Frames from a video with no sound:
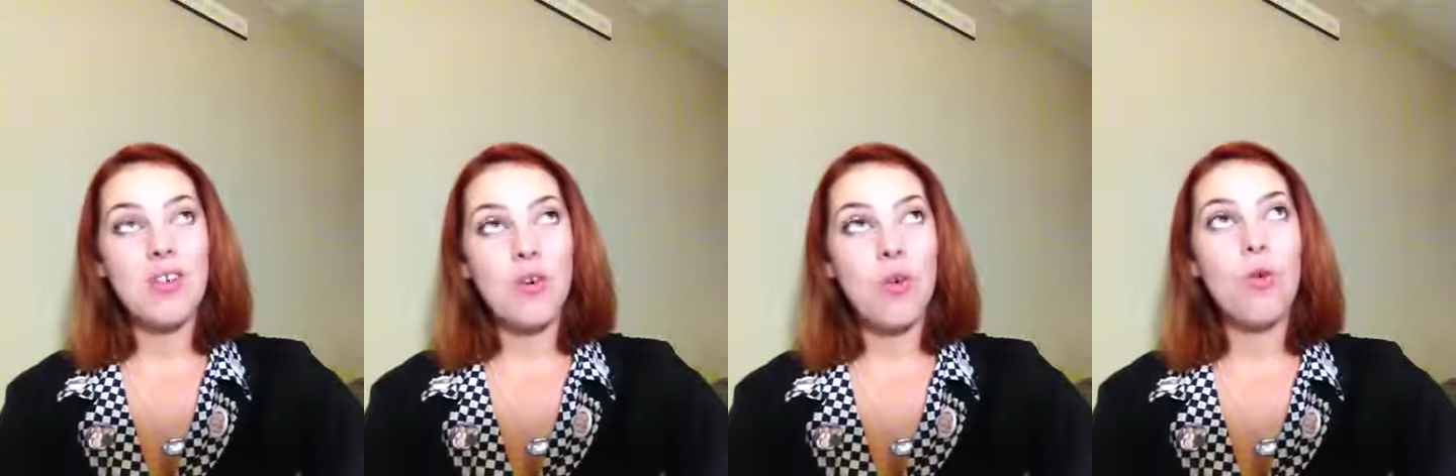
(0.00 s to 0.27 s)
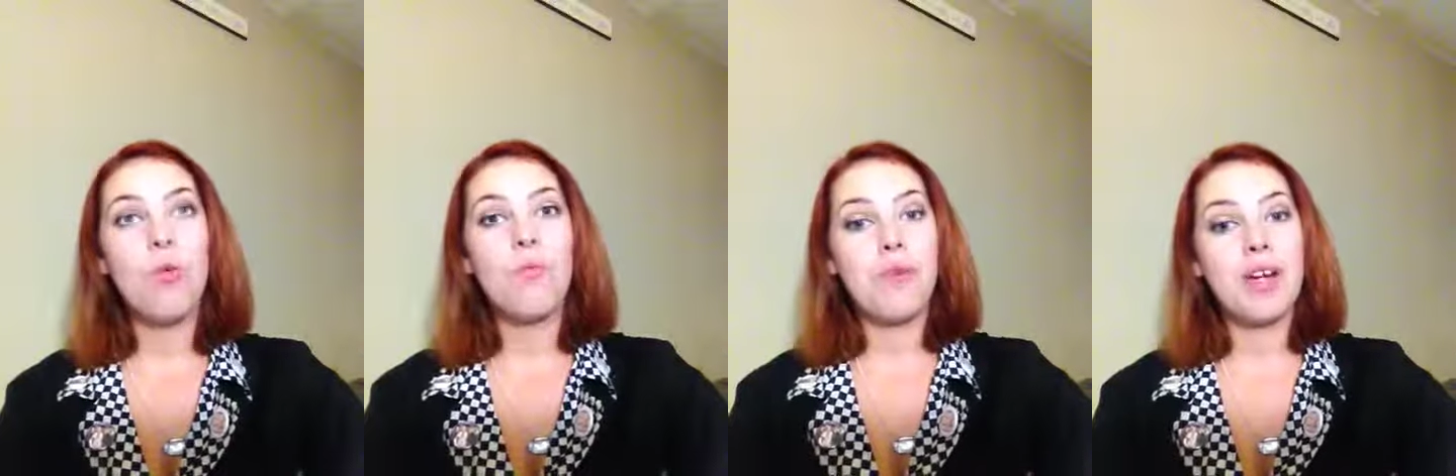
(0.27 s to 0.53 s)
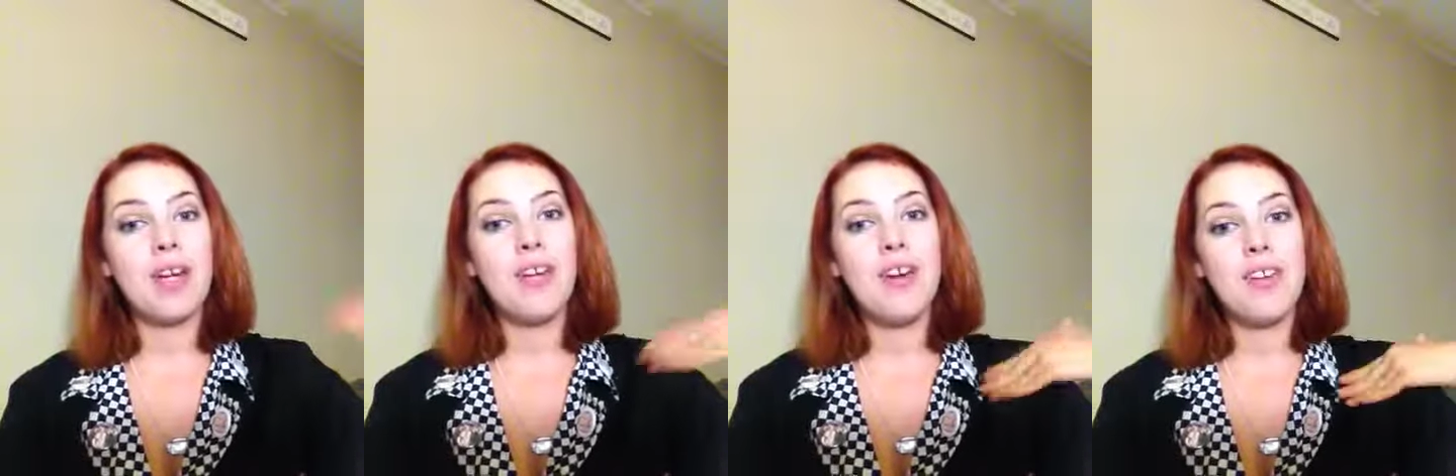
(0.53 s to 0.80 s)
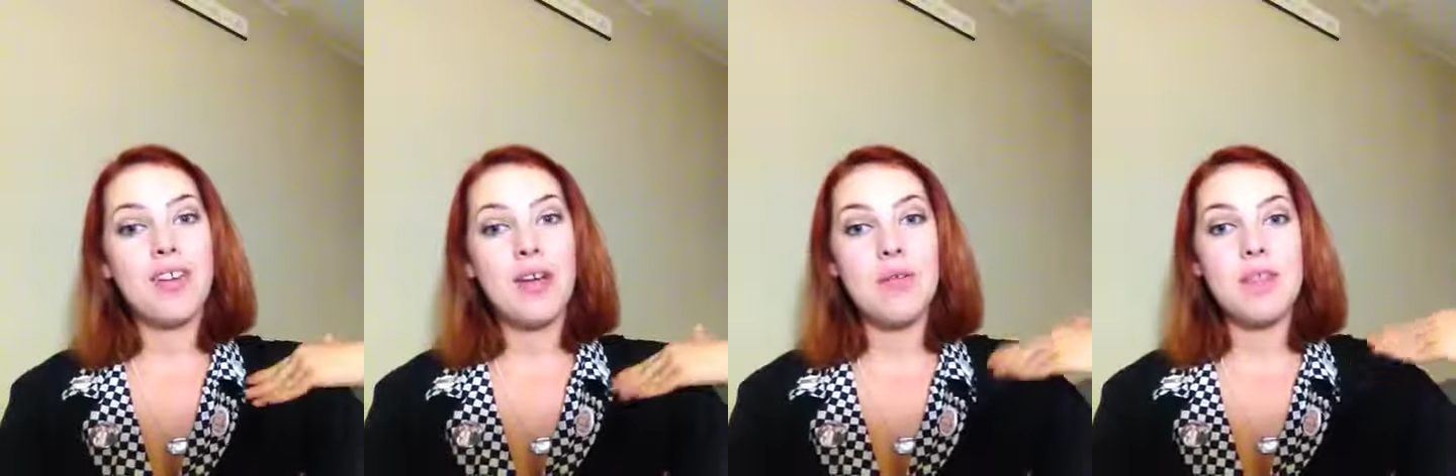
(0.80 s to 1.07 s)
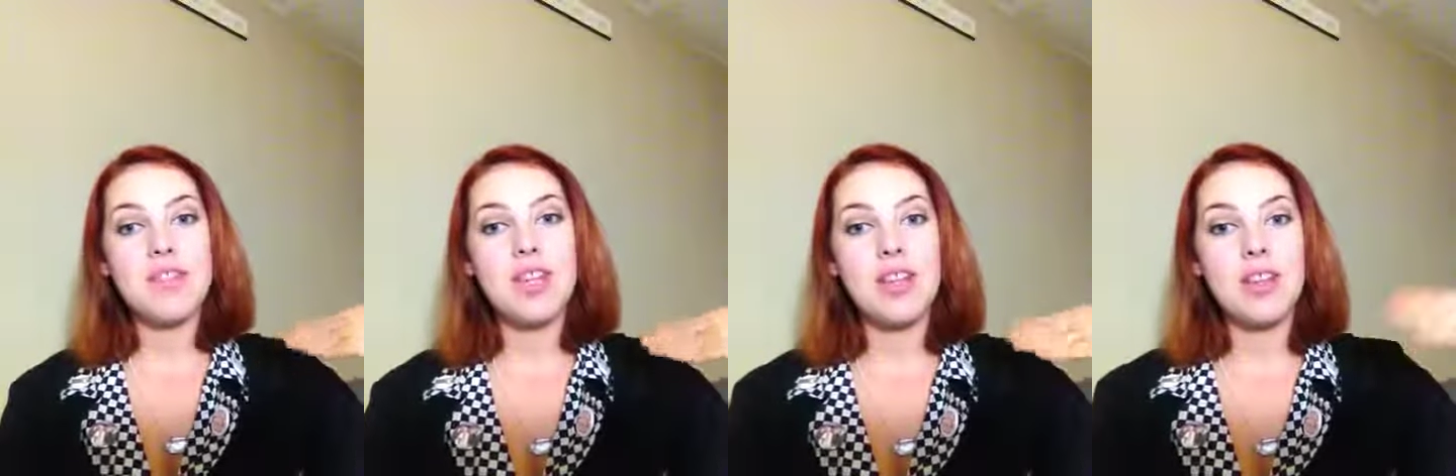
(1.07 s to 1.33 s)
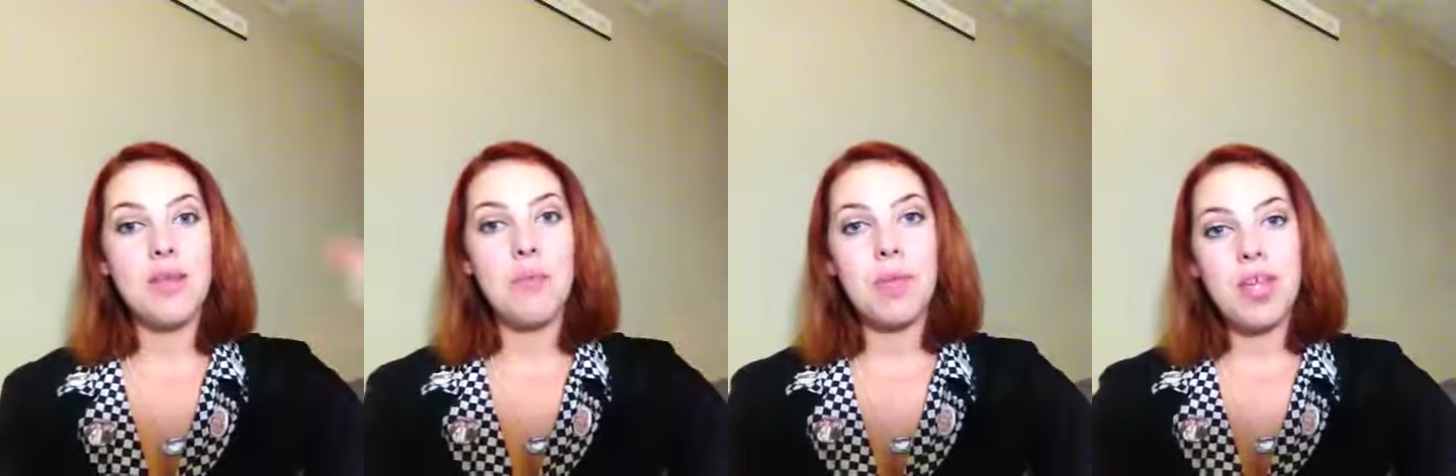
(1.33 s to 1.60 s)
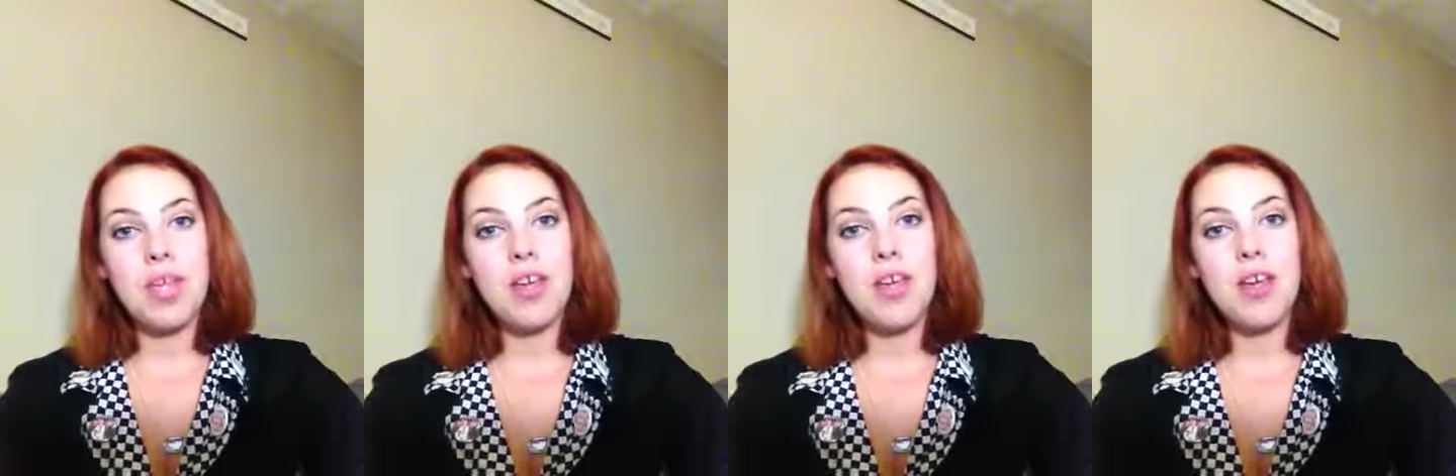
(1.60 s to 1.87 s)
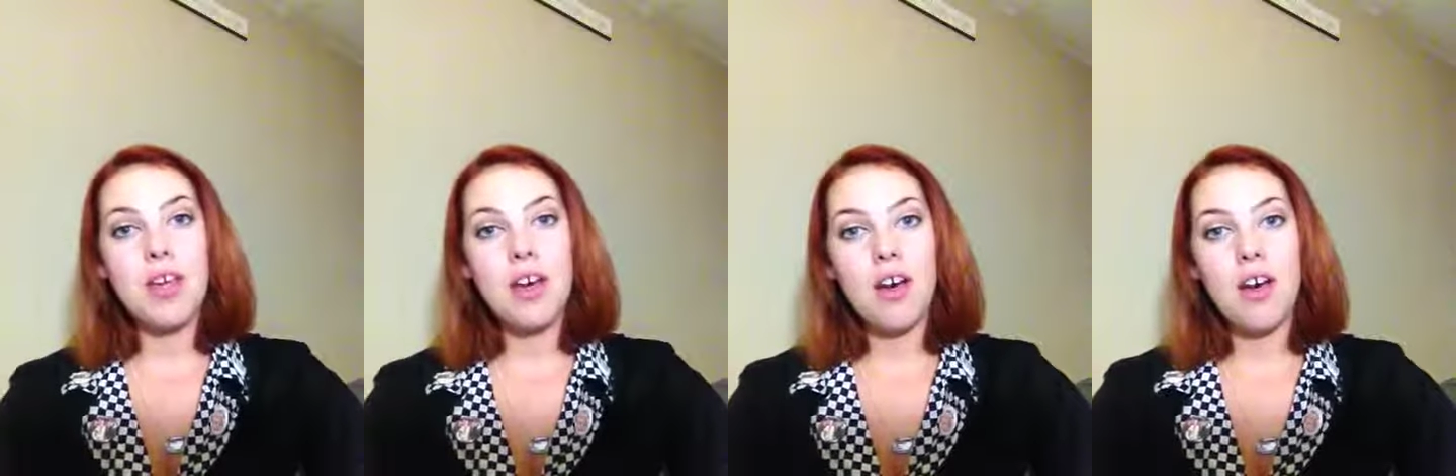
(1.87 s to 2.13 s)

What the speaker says: oh my god, that was, like, the peak